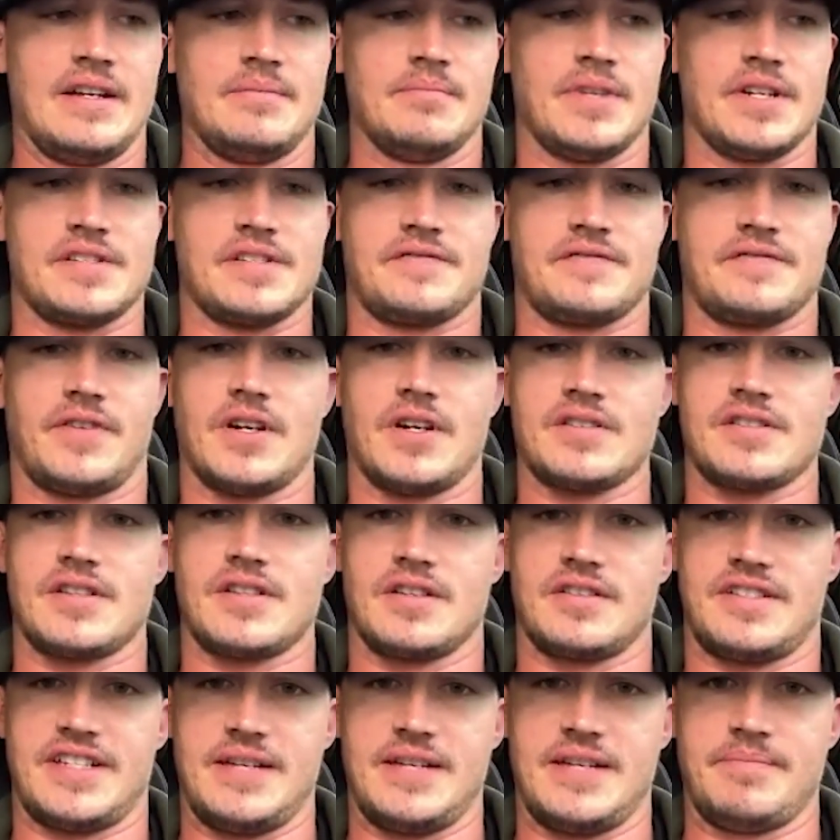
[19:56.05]
But as far as our
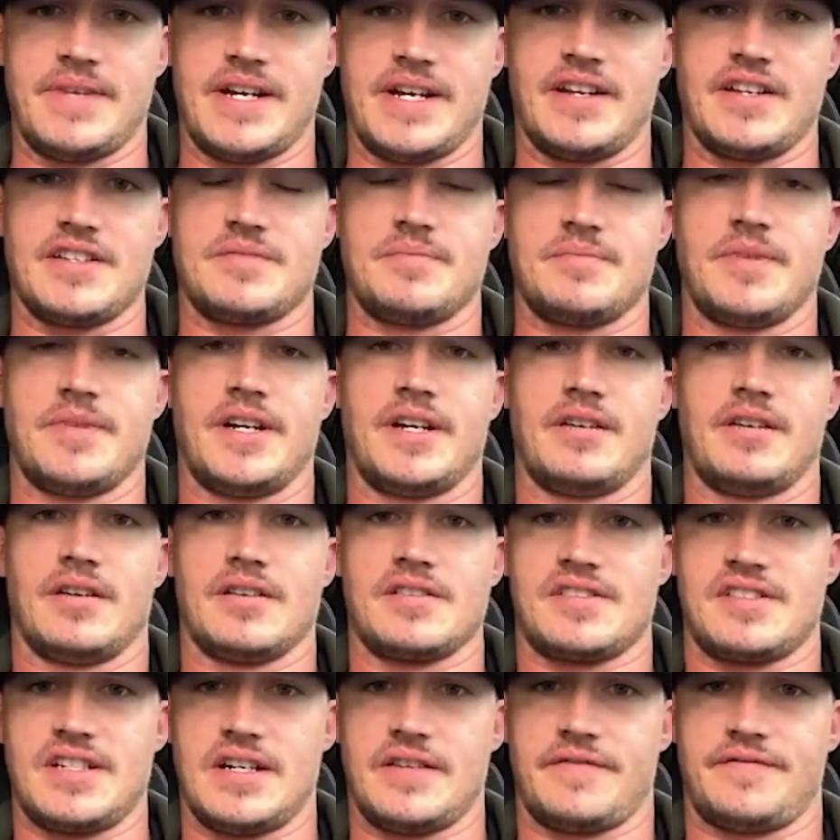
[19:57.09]
team management, our
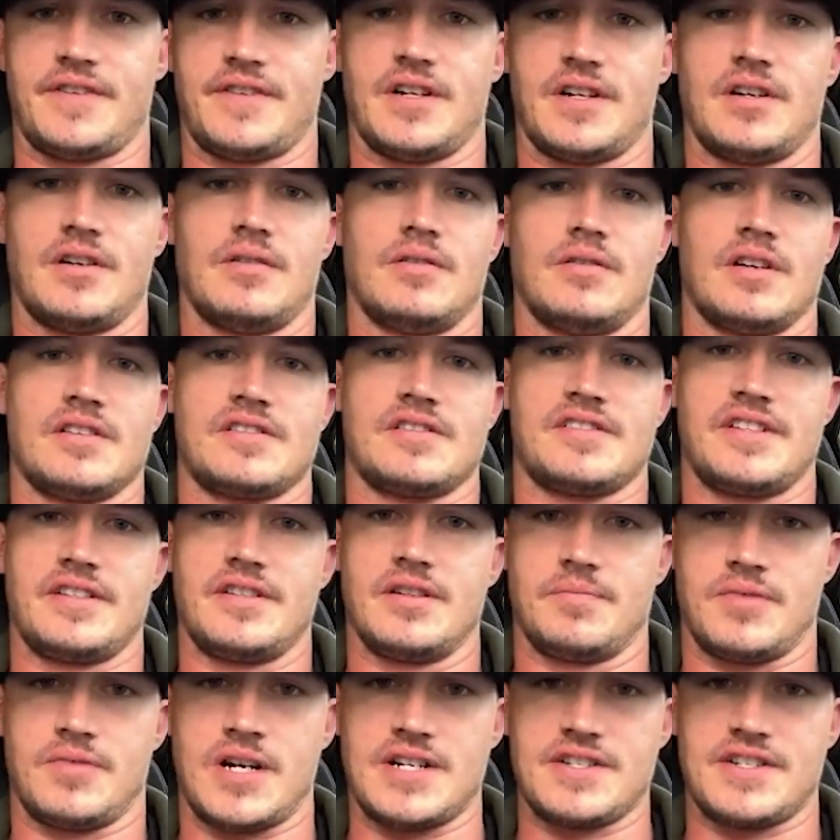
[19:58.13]
CFO, our
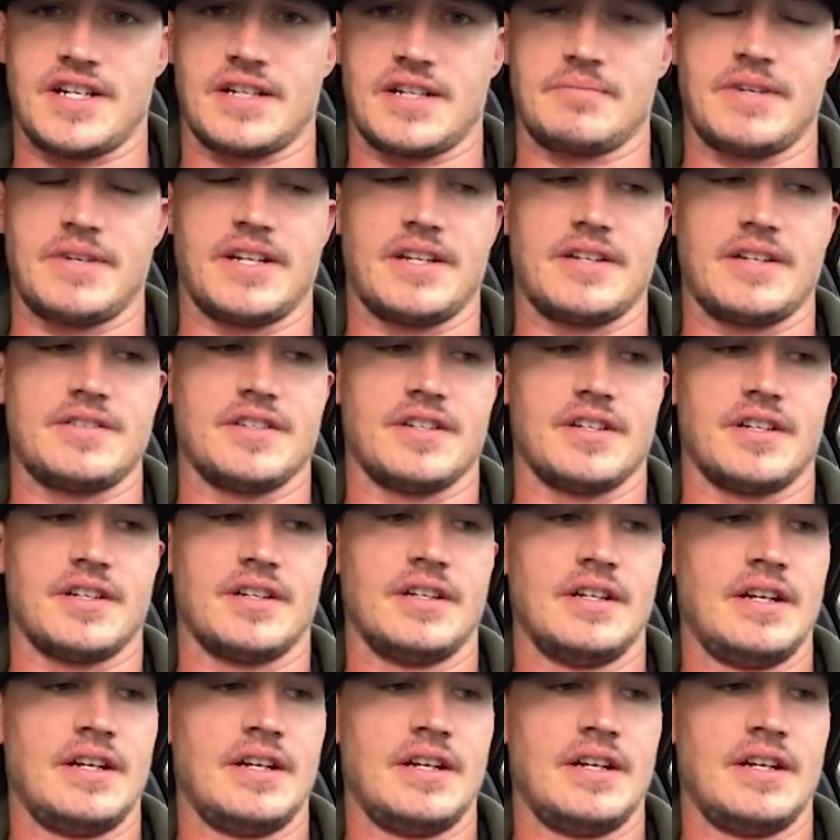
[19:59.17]
senior project manager,